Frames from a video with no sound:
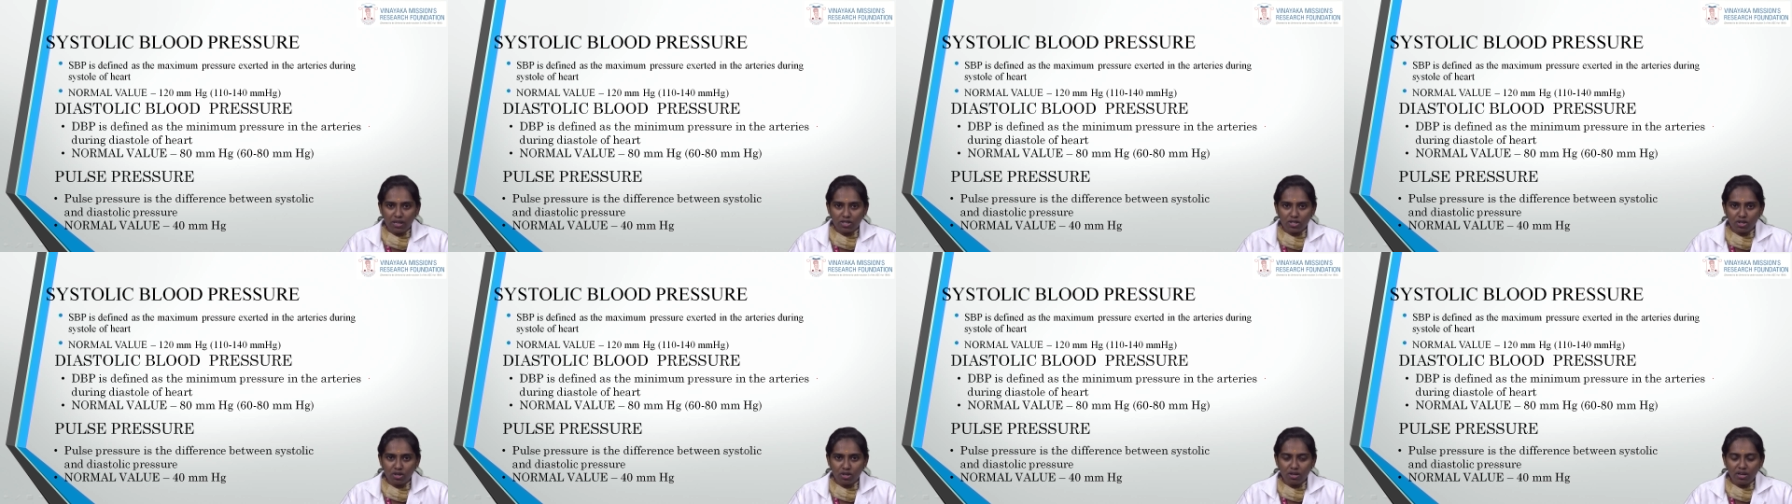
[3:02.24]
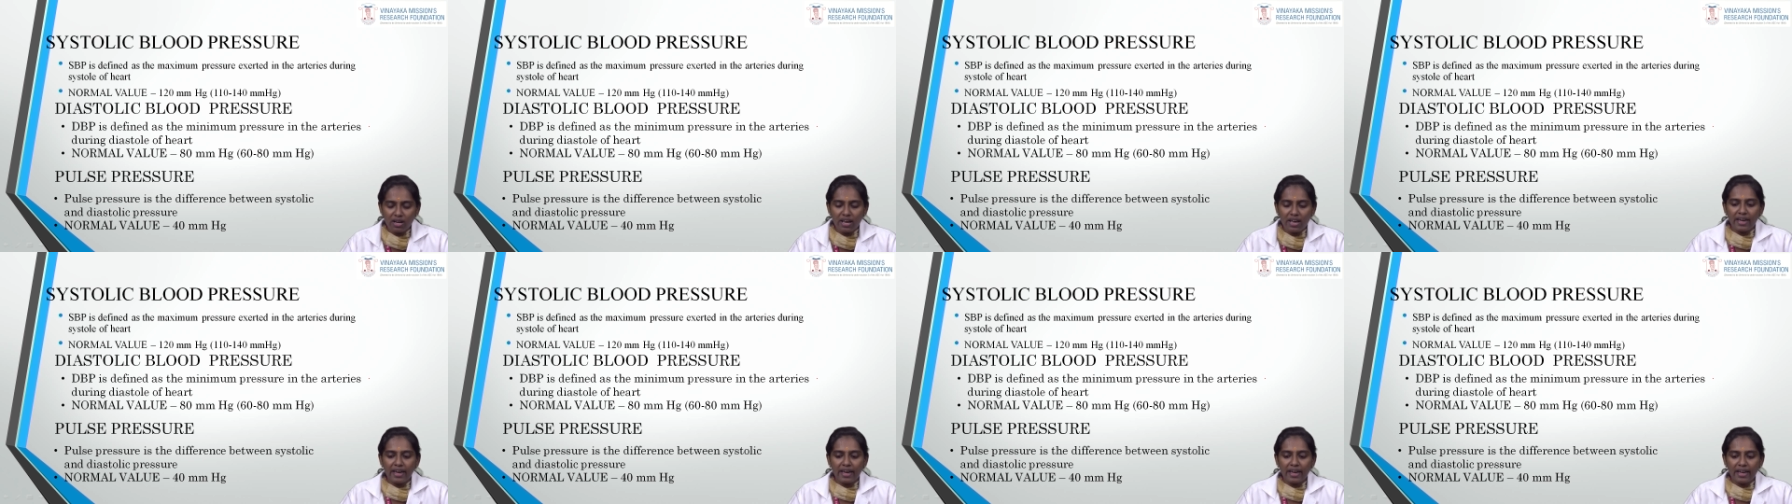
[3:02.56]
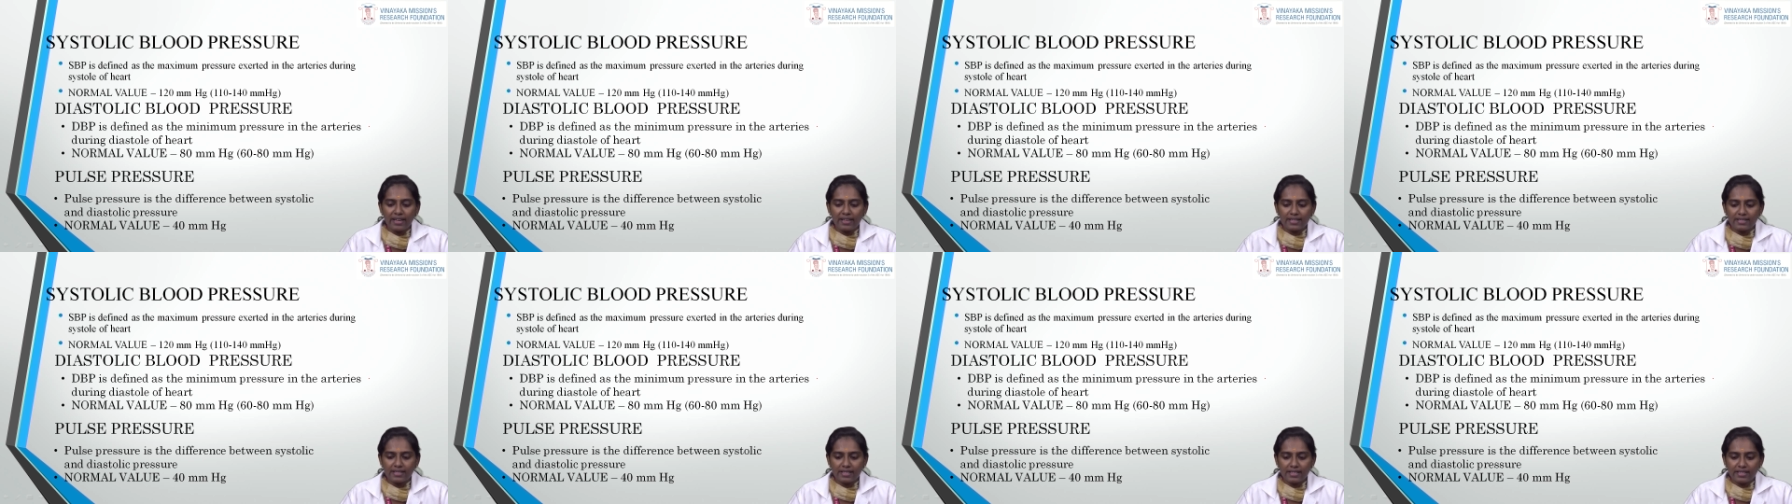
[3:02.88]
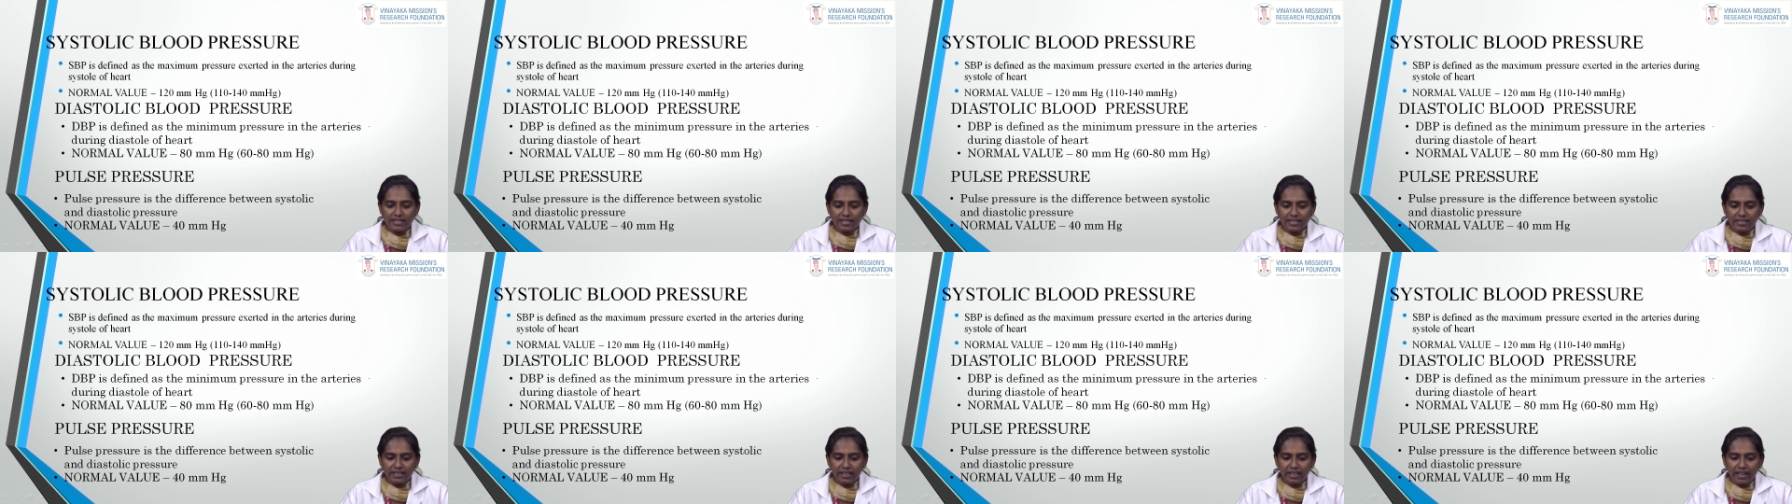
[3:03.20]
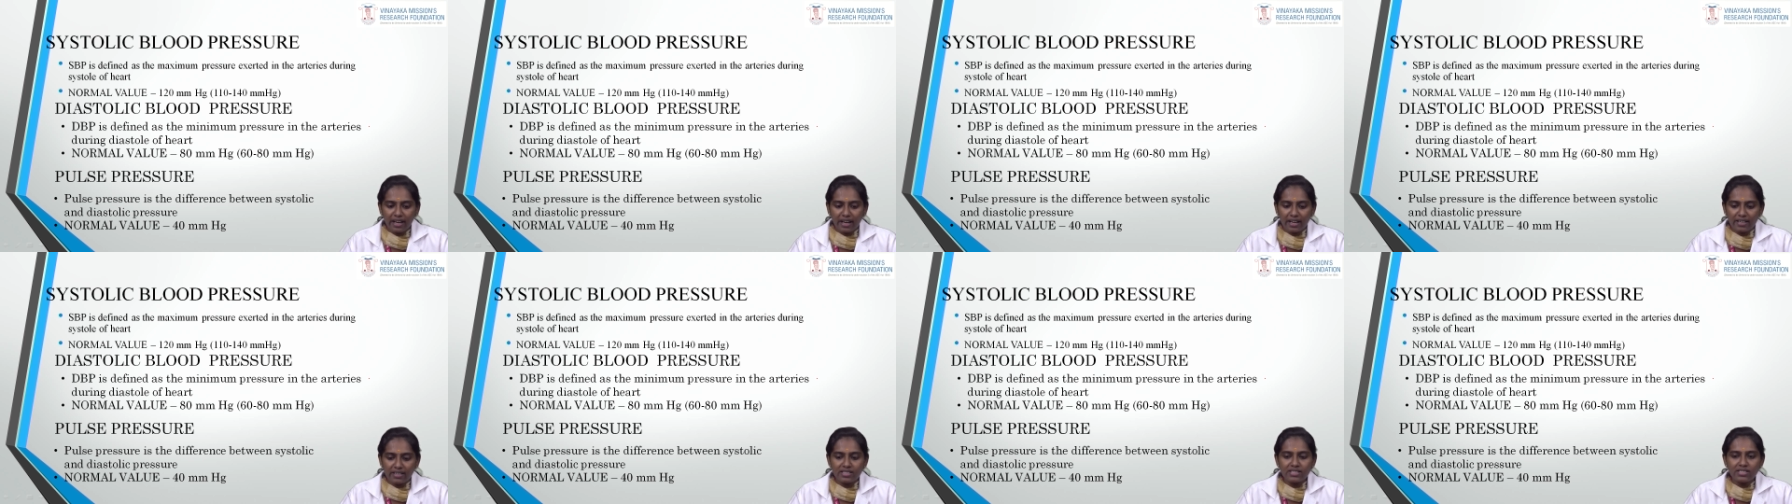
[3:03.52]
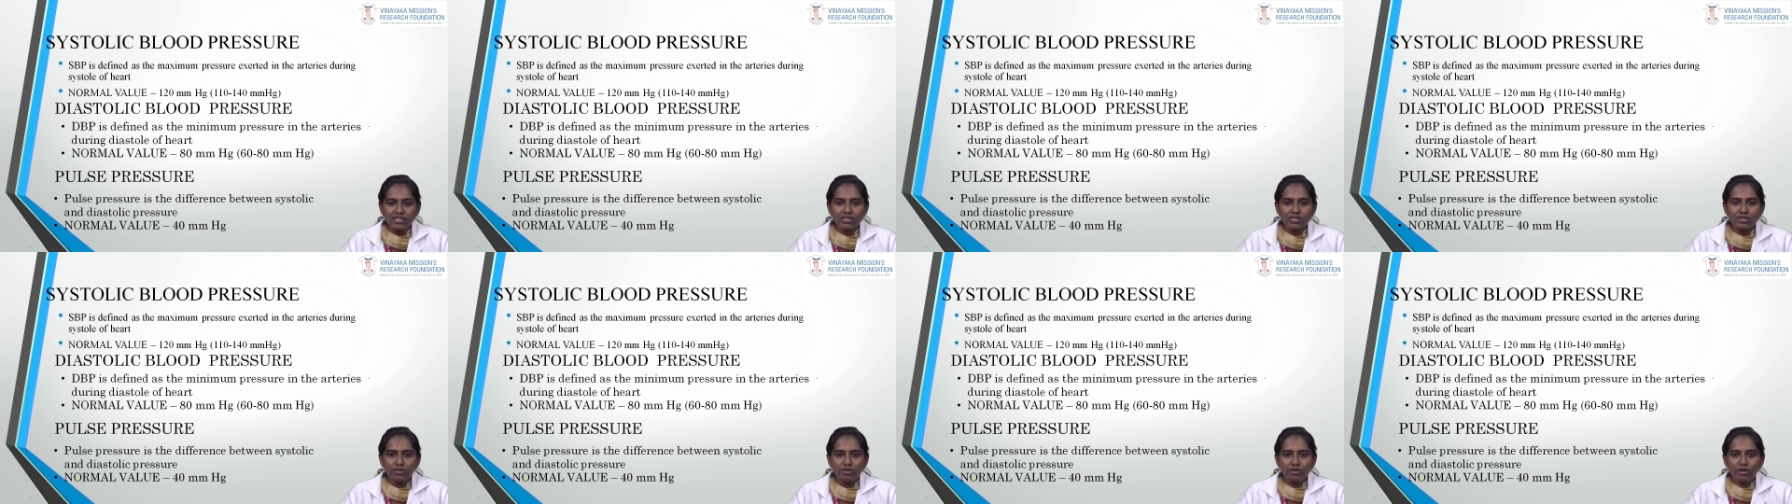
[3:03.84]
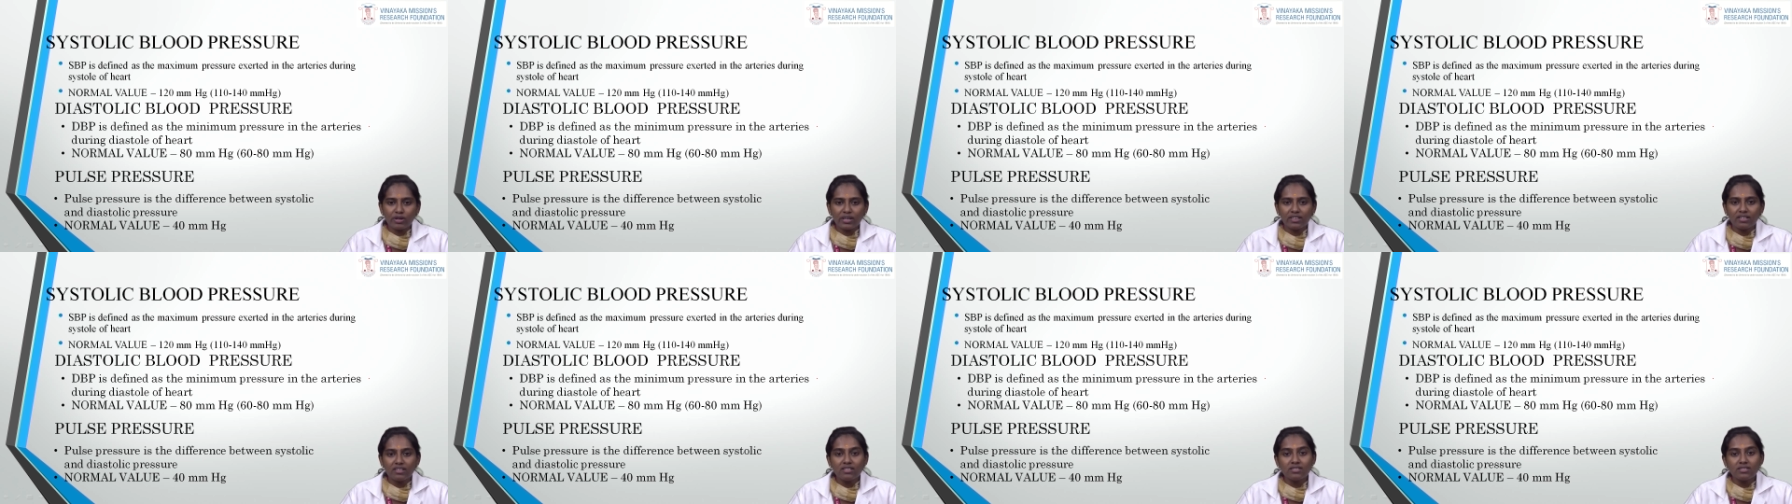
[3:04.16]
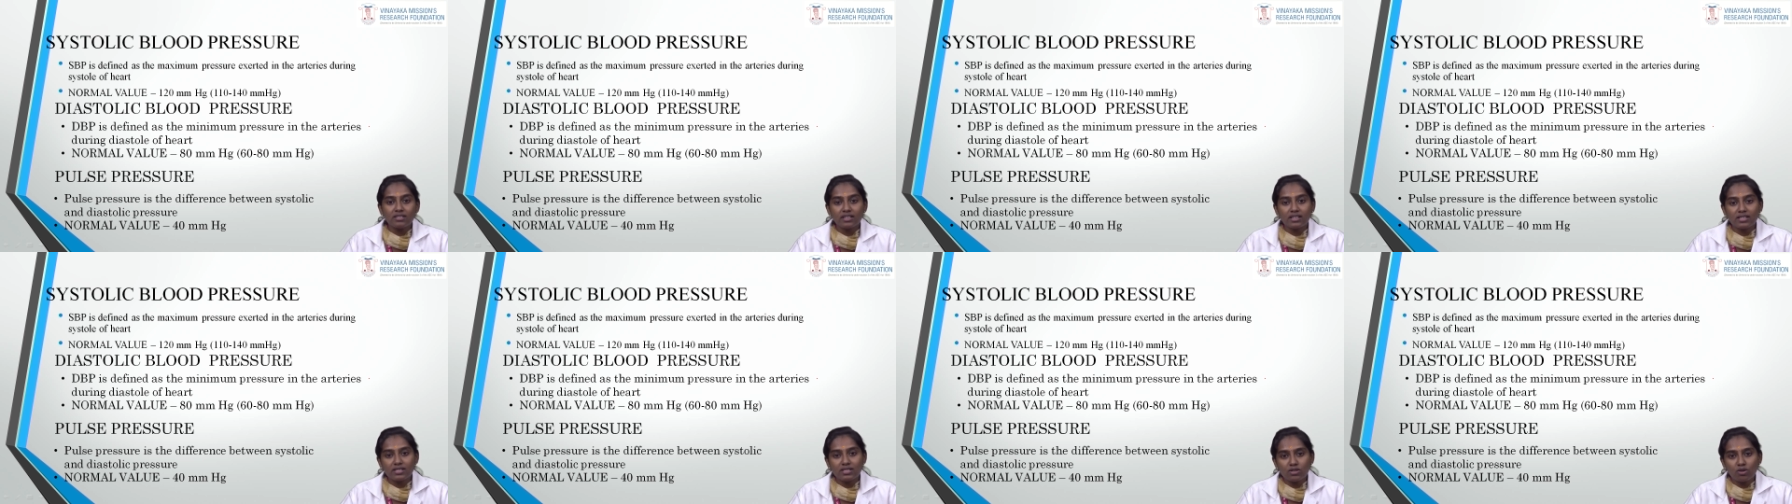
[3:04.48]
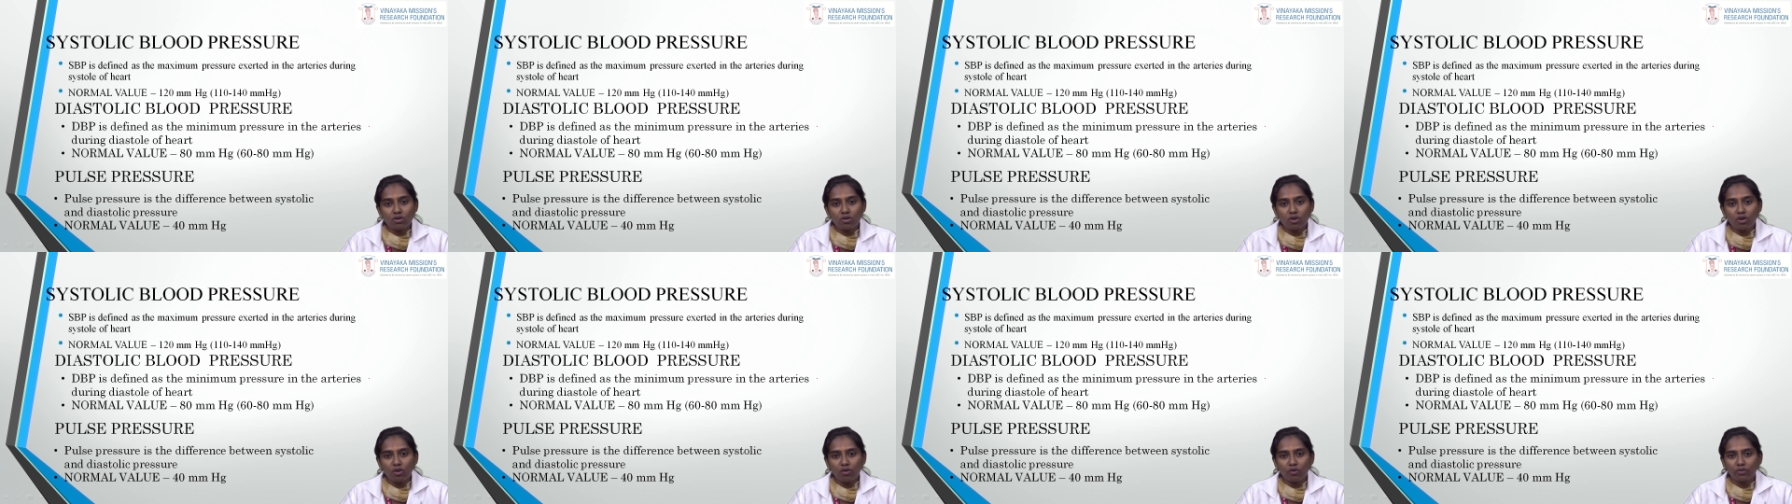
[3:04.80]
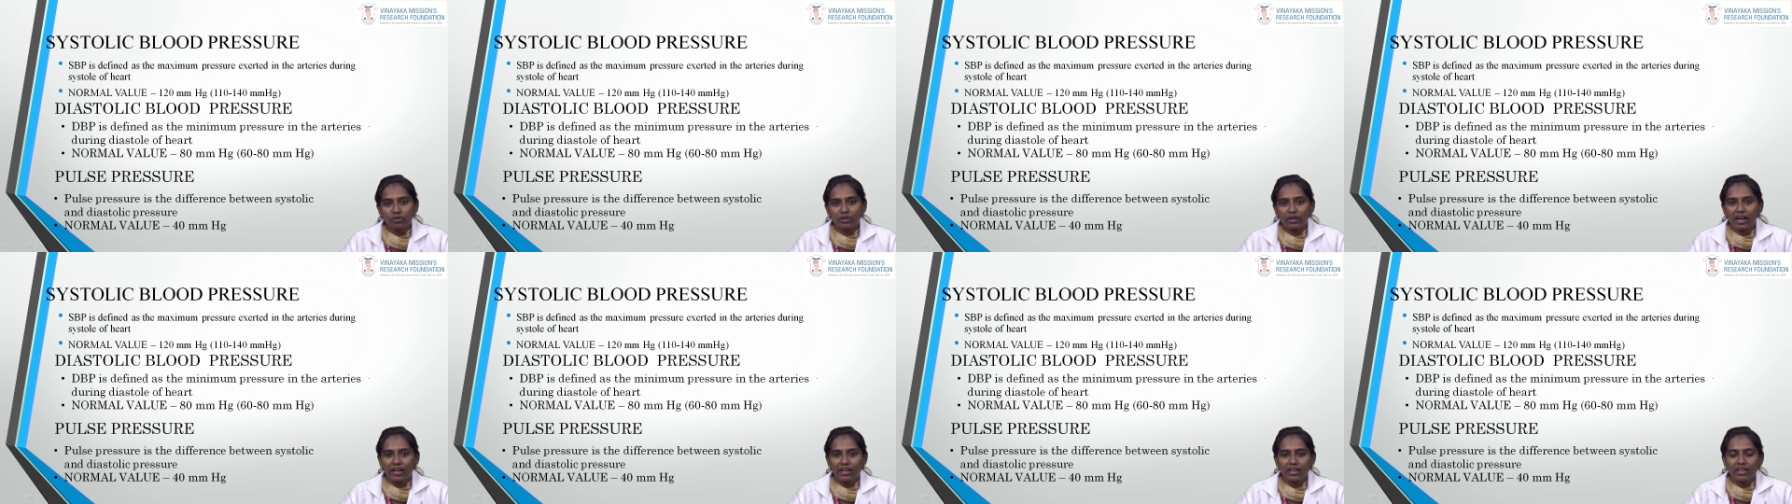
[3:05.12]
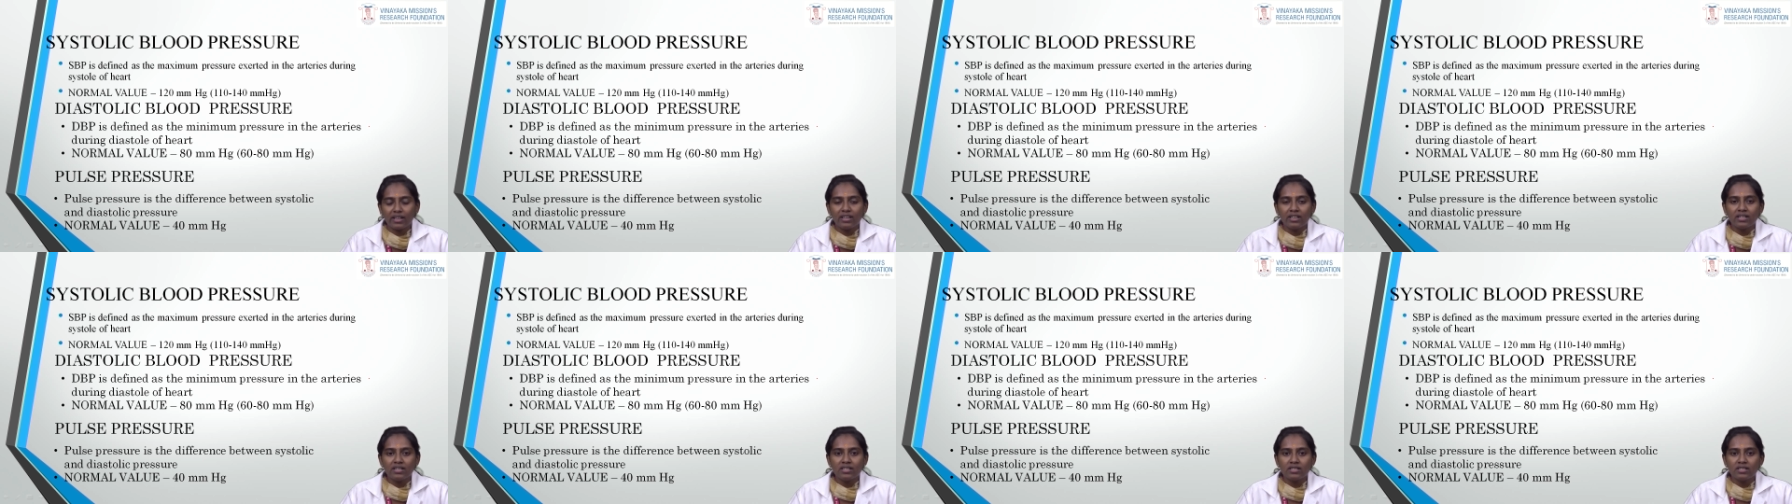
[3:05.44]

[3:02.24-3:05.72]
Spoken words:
pressure exerted in the arteries during the systole of the heart.